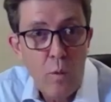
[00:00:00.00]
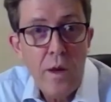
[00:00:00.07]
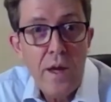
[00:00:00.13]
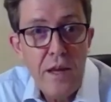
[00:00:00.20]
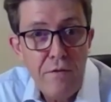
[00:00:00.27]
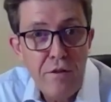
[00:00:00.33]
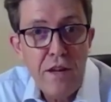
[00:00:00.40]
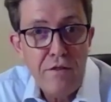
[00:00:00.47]

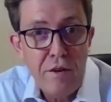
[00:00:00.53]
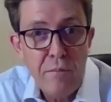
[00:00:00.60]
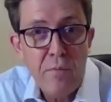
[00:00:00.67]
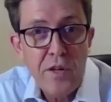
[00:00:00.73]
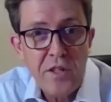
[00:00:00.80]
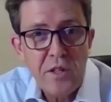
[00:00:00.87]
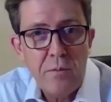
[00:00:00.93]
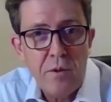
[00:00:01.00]
even if in
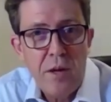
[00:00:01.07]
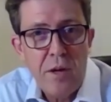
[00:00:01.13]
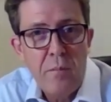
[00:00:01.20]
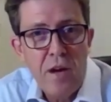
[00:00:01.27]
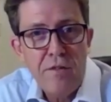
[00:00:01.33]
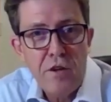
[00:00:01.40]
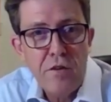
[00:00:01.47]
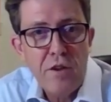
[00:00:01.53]
principle, in
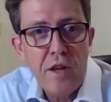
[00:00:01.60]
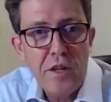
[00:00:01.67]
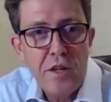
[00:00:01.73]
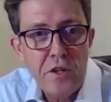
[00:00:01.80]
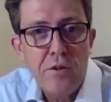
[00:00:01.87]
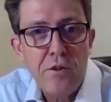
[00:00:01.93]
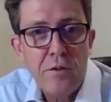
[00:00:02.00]
my view, they should.